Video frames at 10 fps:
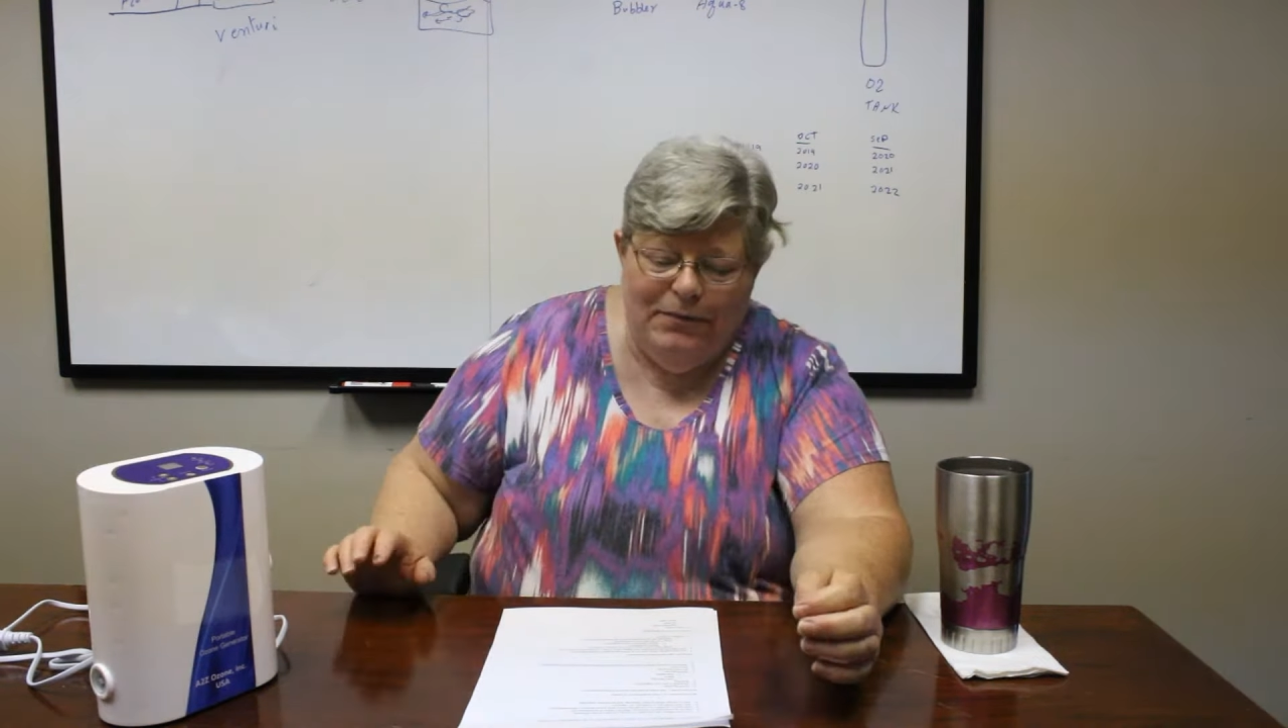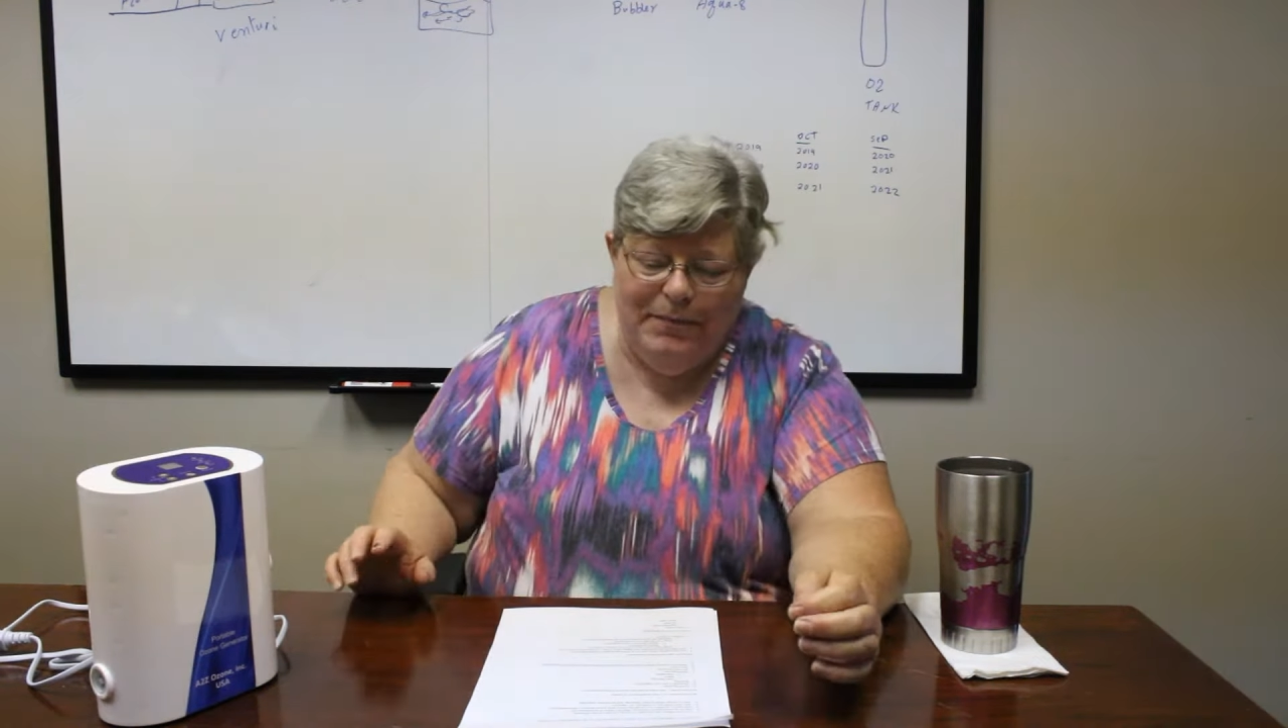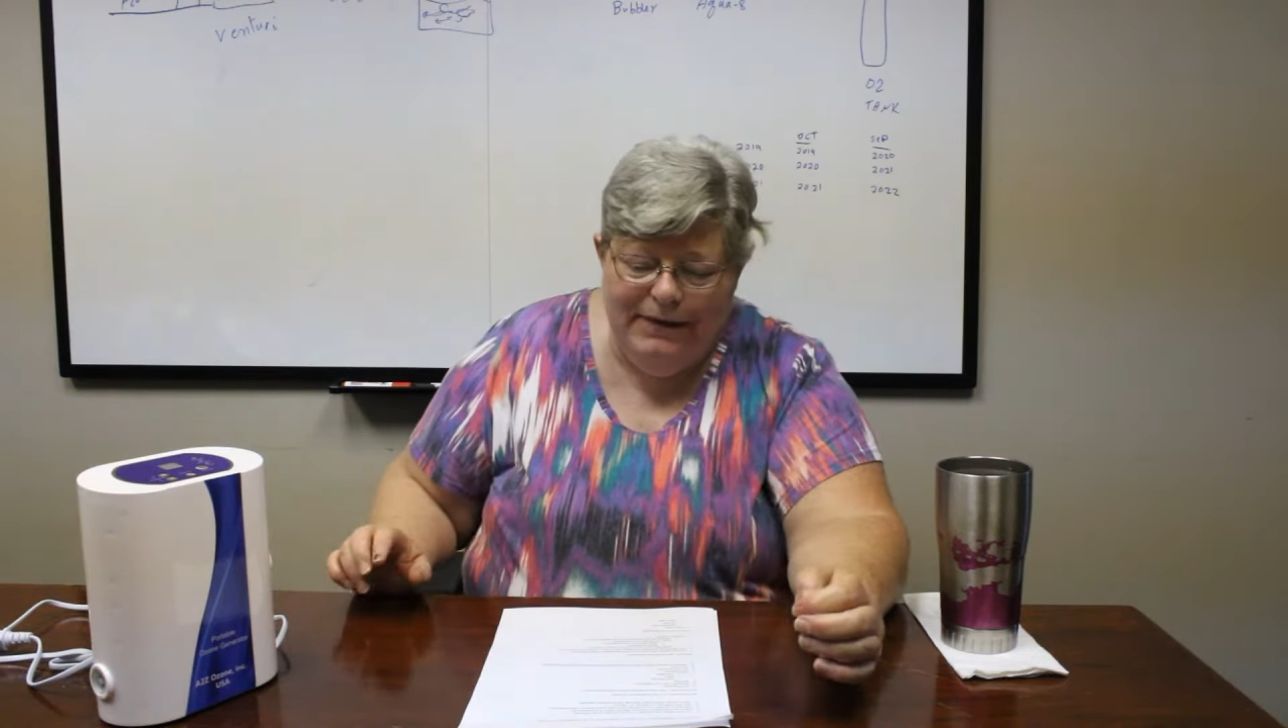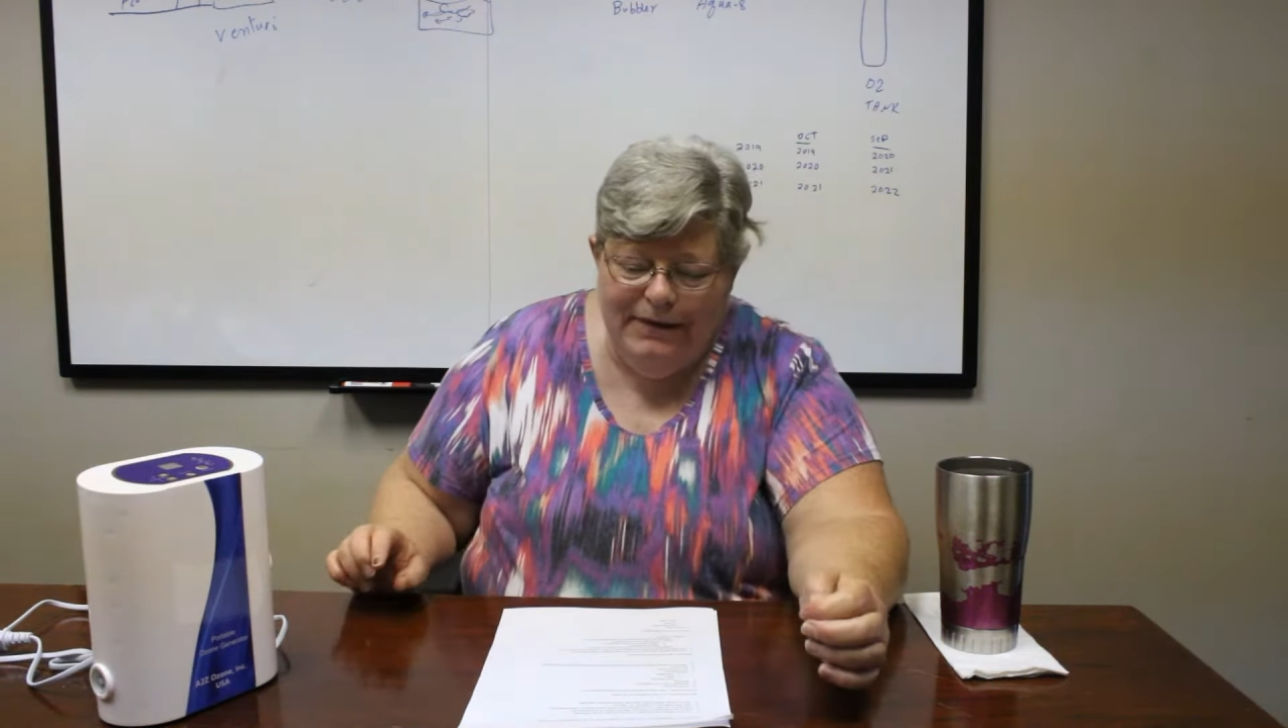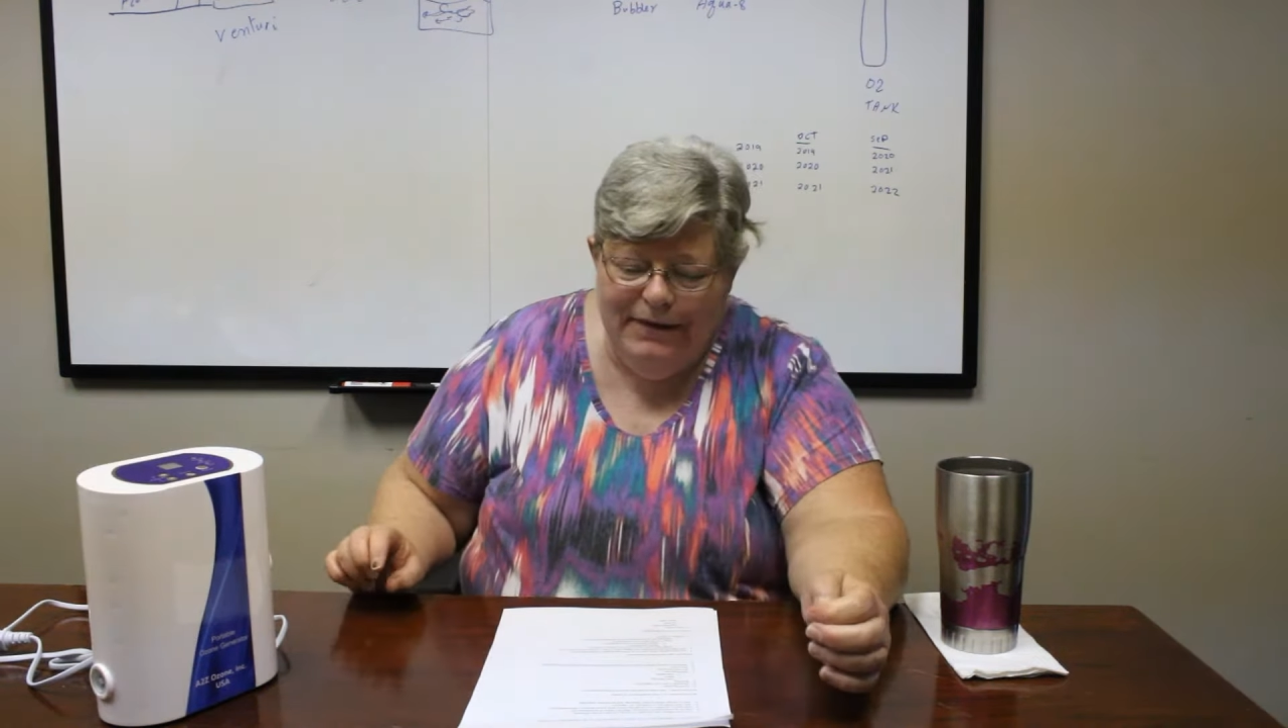
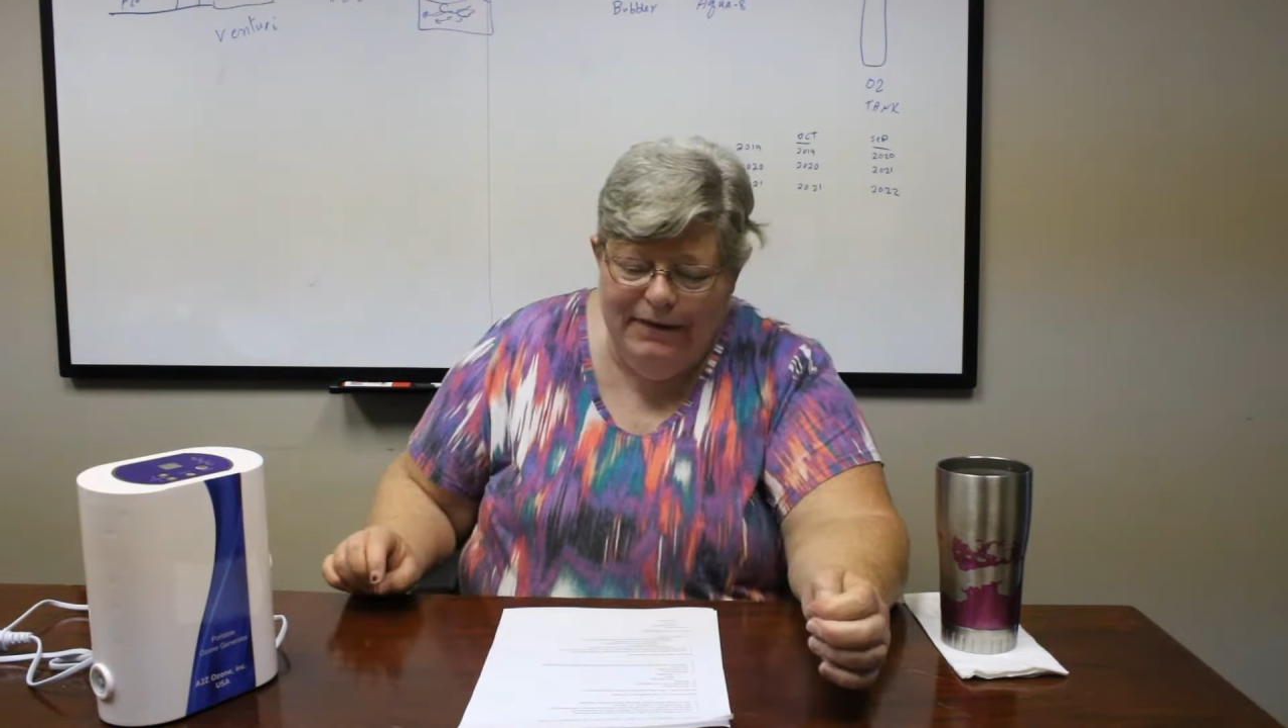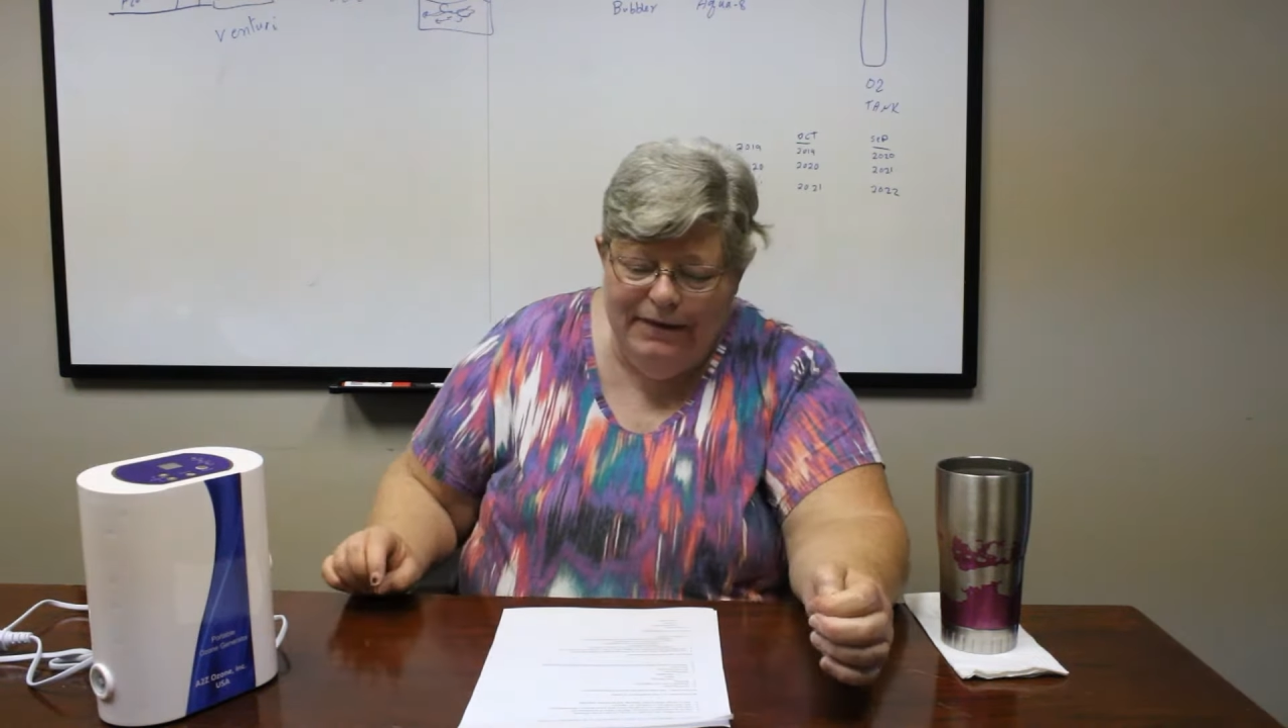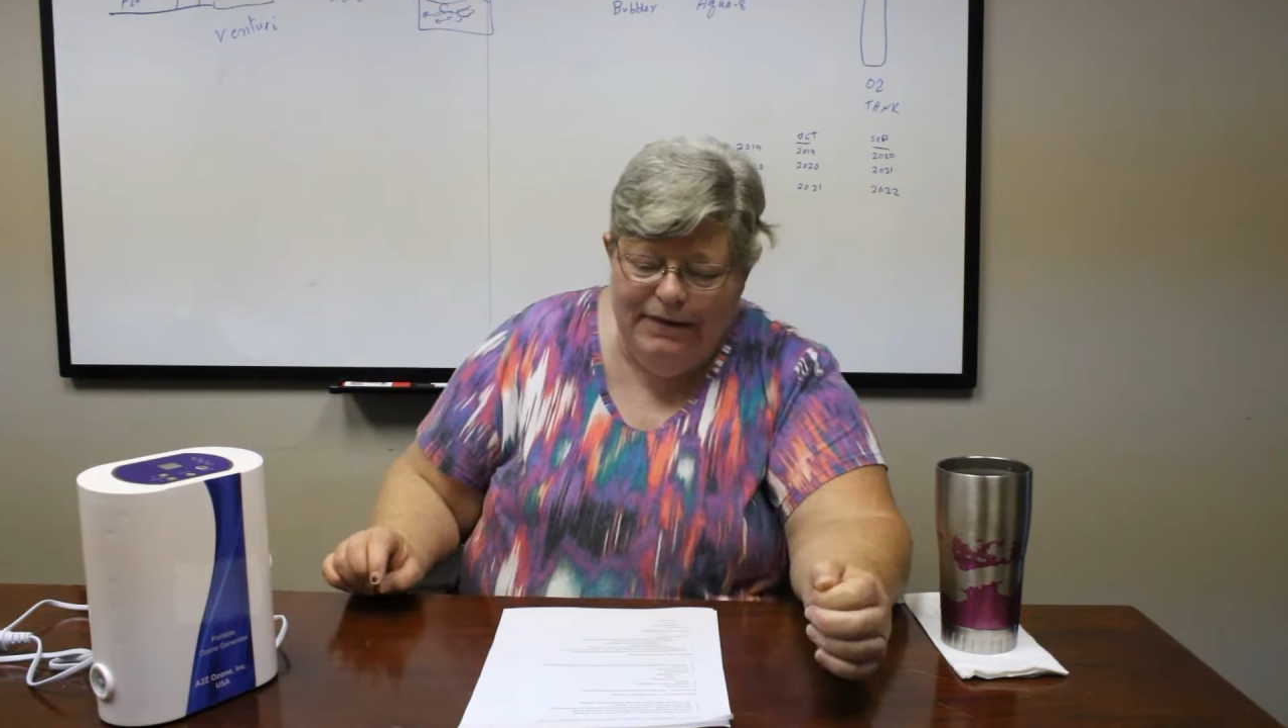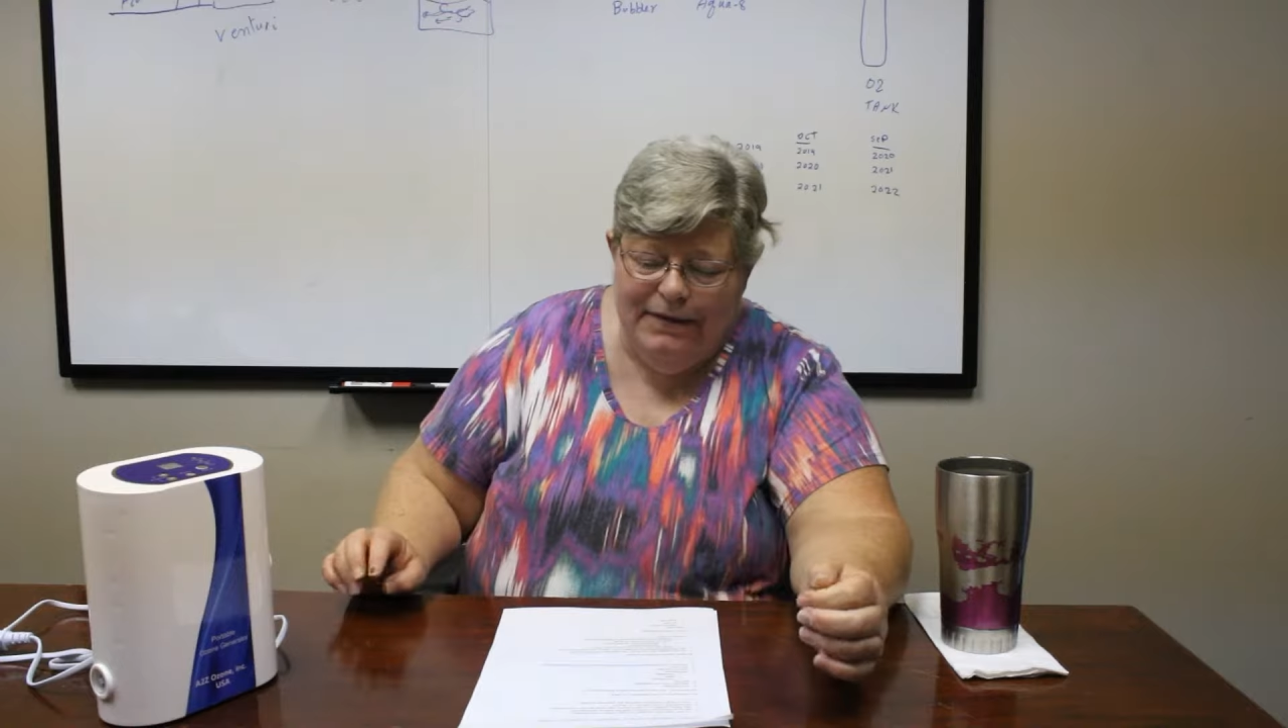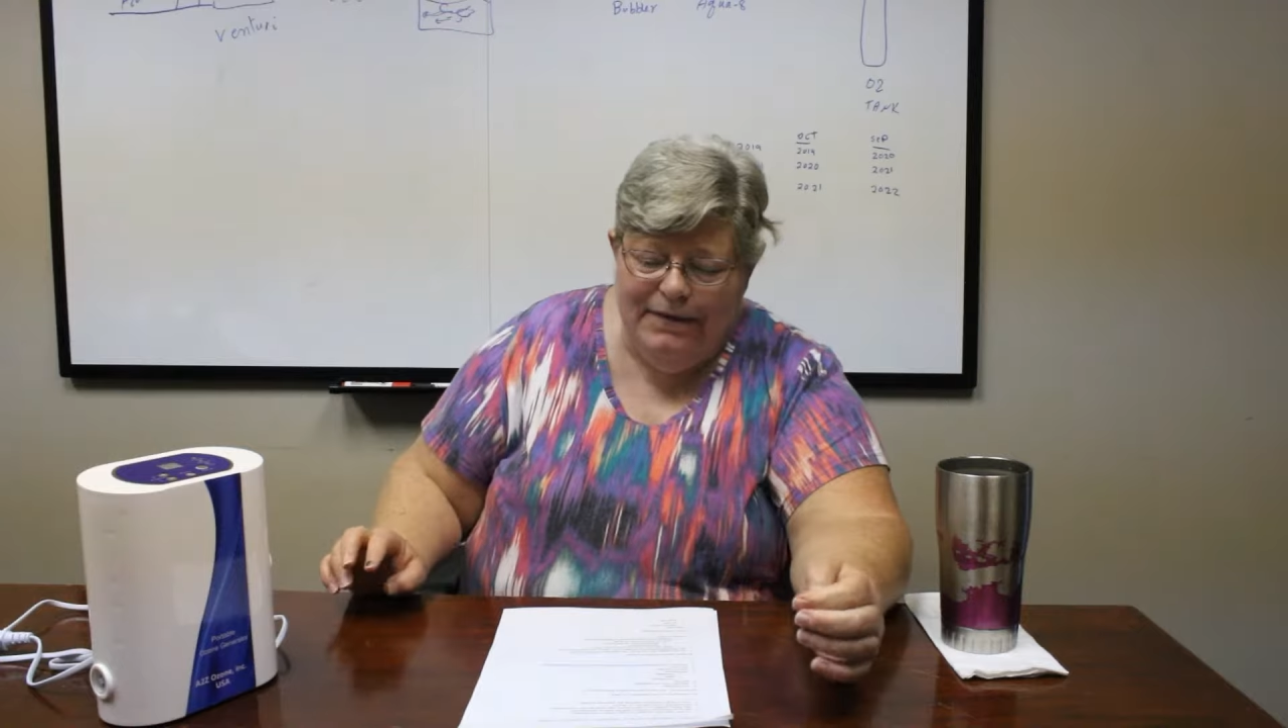
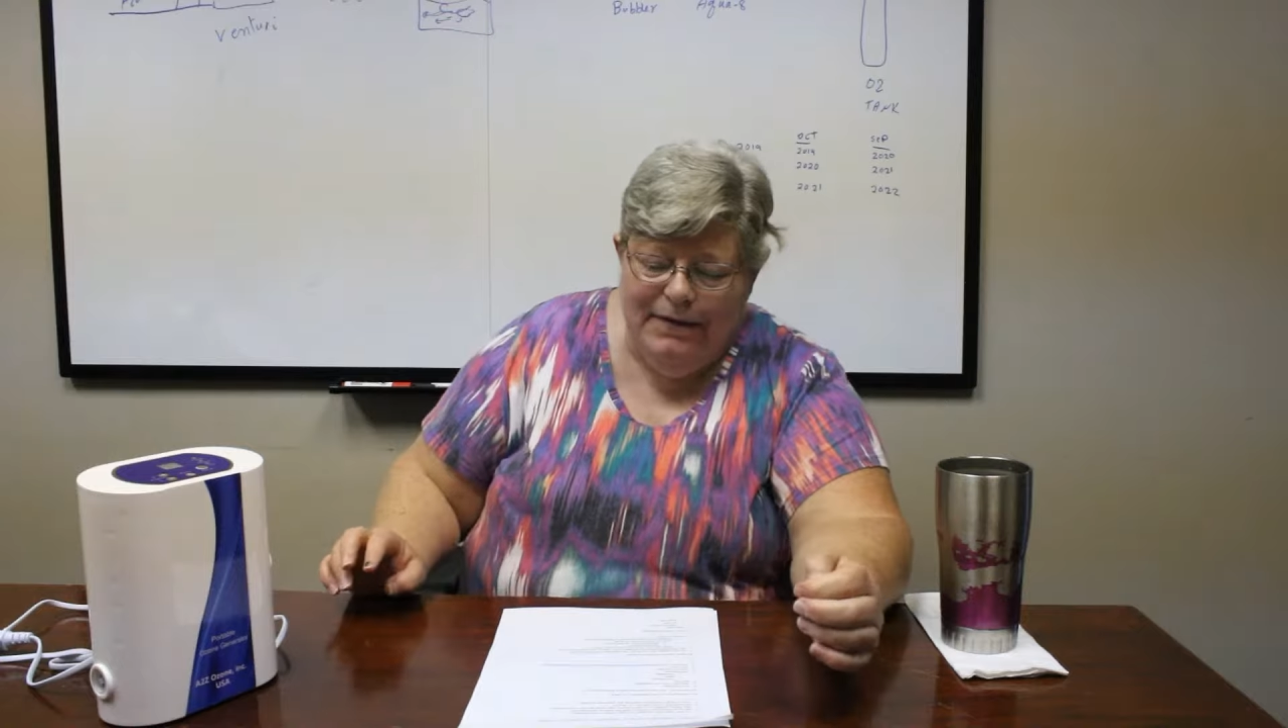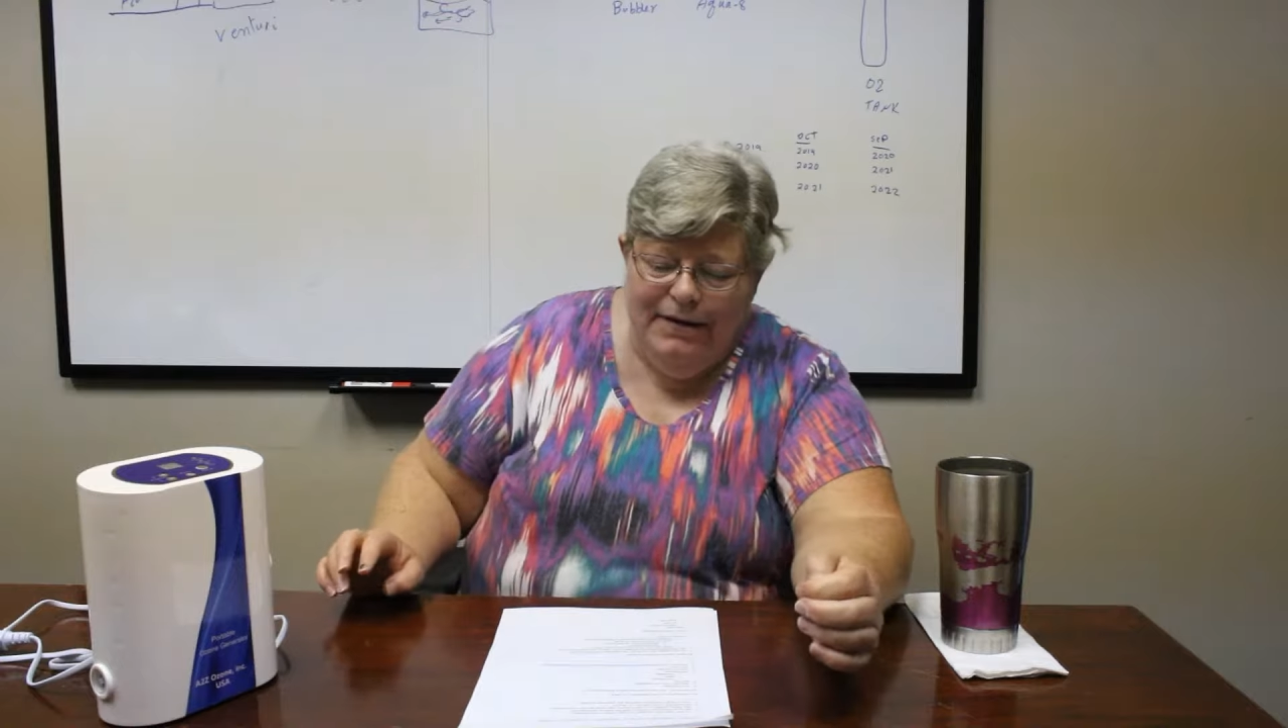business,